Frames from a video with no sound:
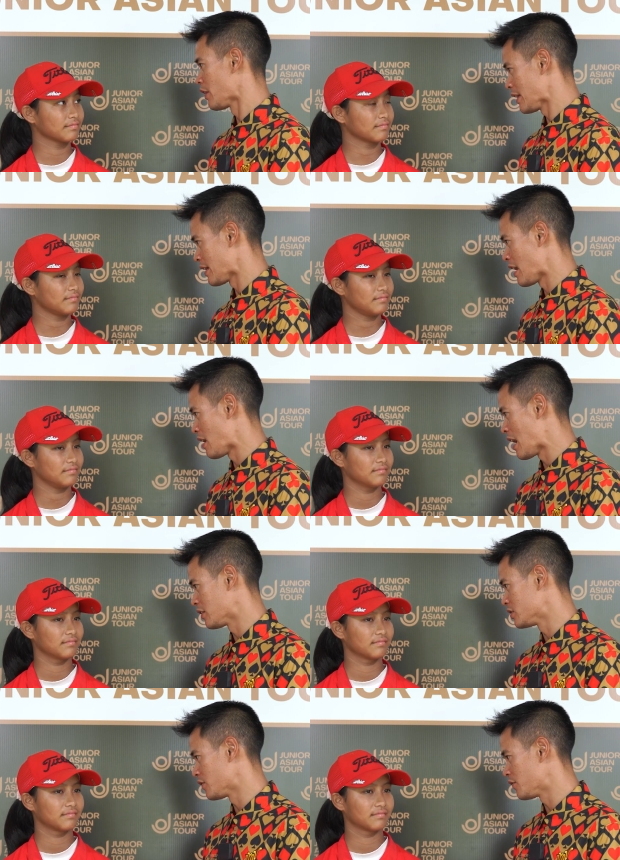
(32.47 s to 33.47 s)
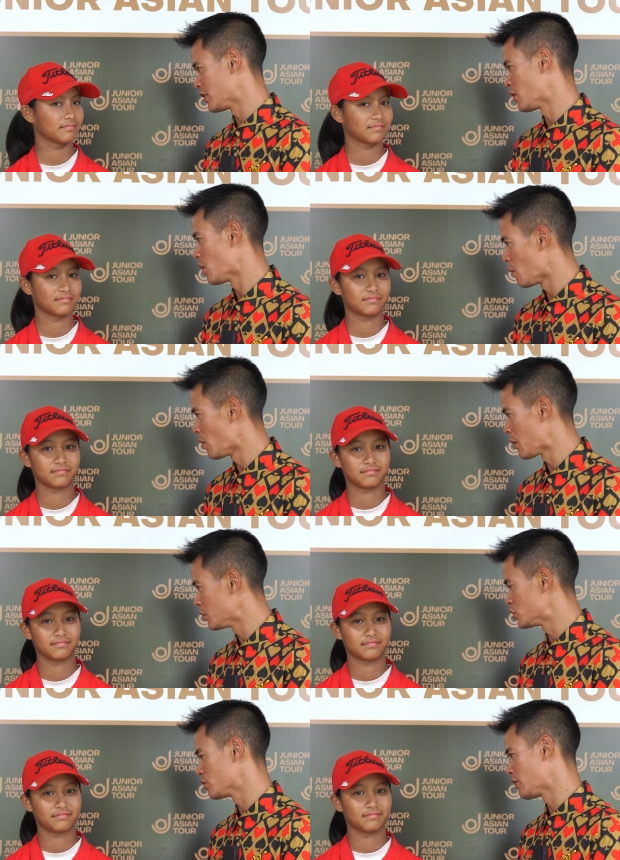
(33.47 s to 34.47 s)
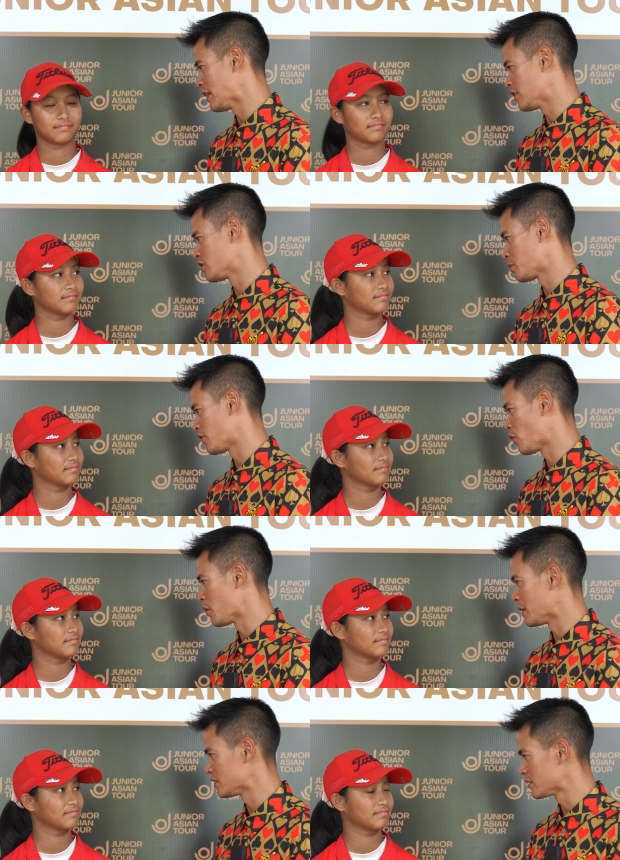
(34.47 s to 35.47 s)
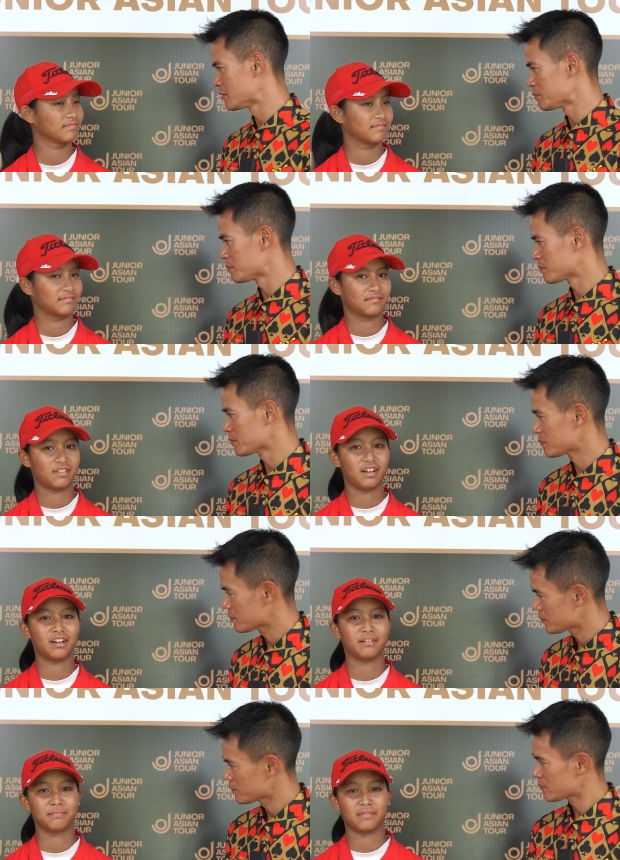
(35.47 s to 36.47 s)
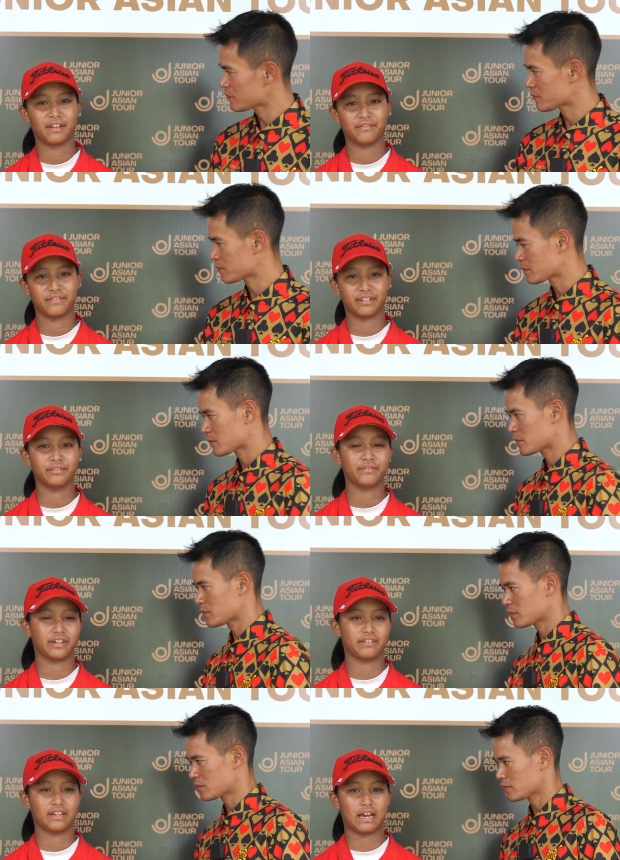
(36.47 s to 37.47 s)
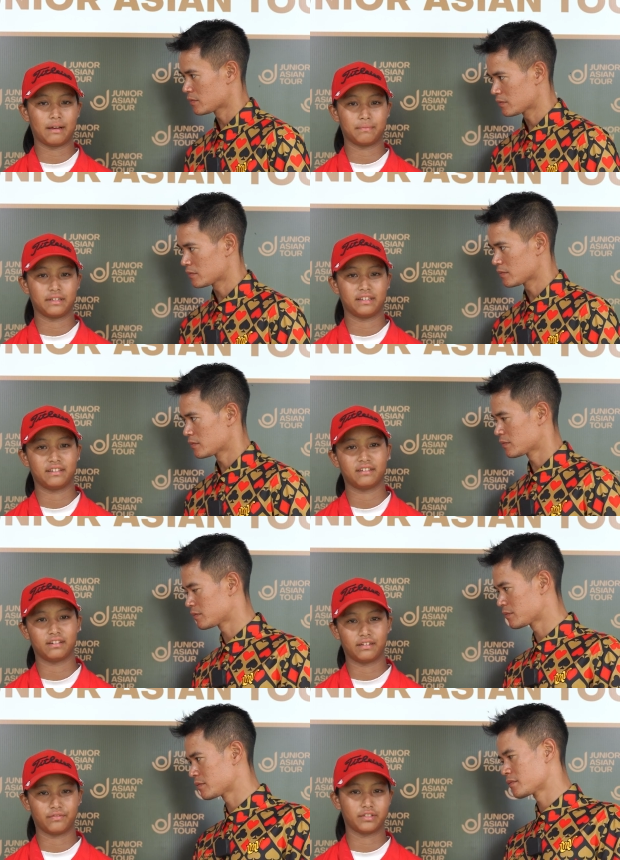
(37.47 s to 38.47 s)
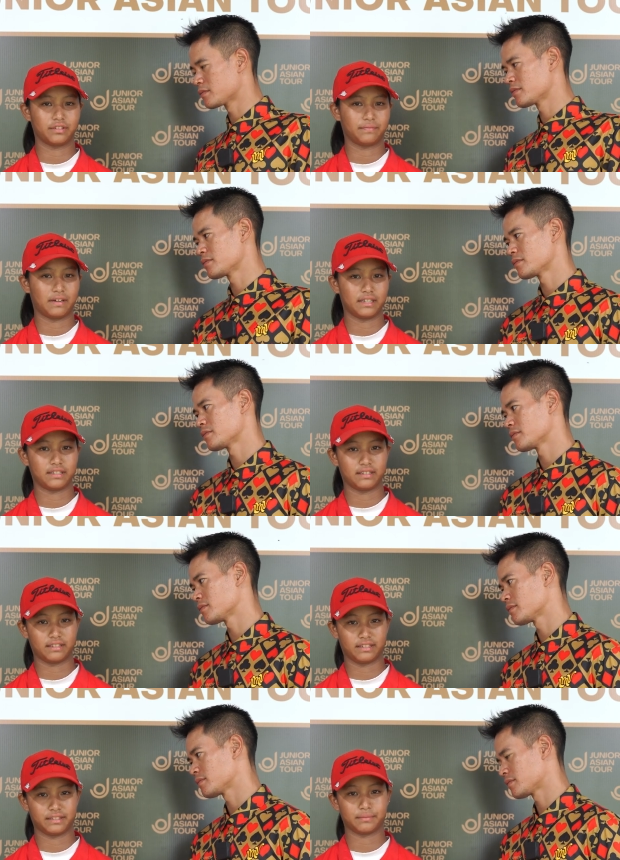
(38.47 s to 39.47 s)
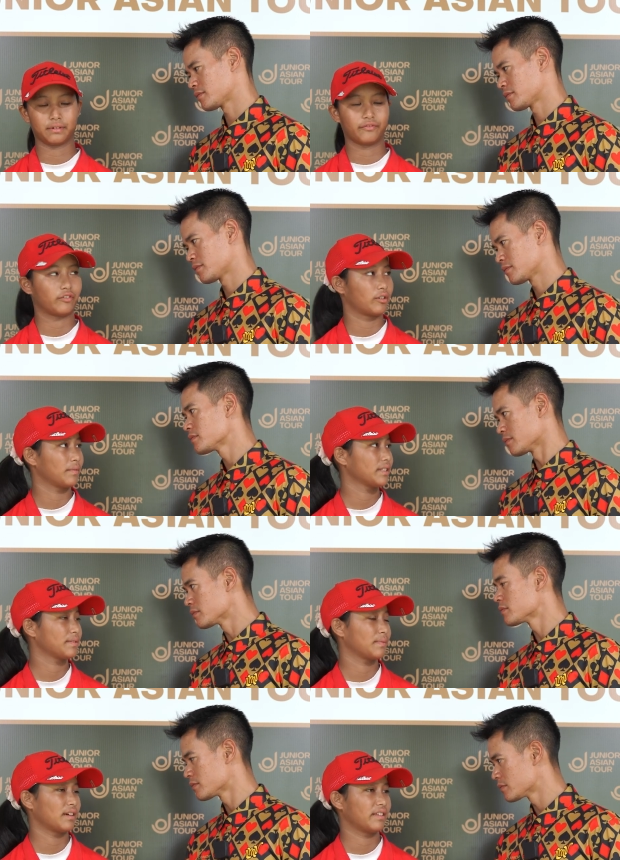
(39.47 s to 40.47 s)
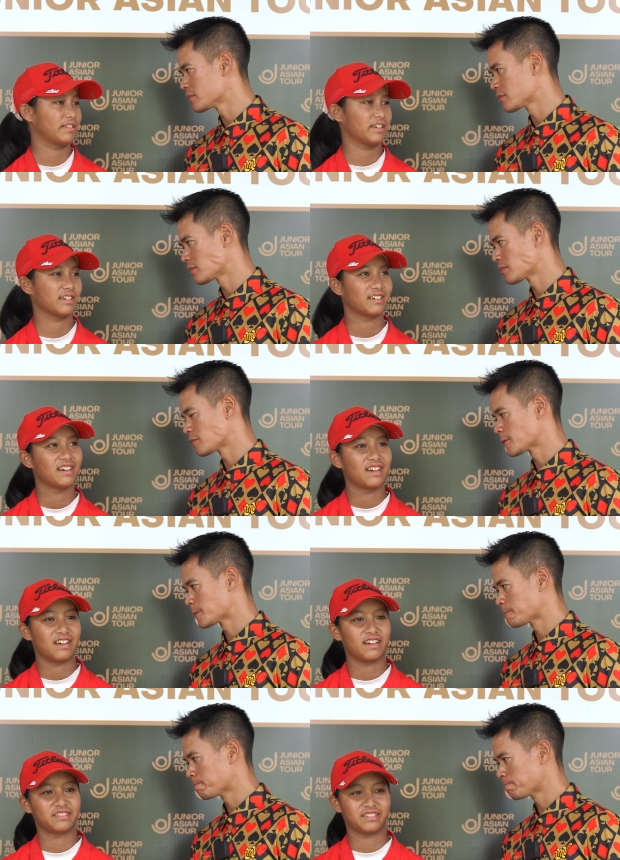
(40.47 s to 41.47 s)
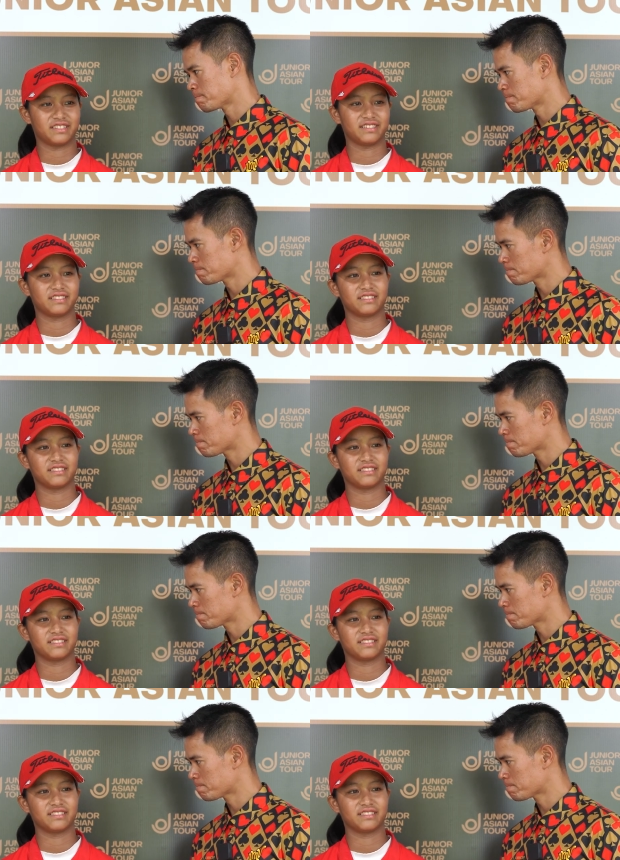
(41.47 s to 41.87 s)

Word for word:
Speaker 1: right now. How does it feel? Where would you rate this performance?
Speaker 2: Um, I feel very happy uh, for my today's performance, but I think I should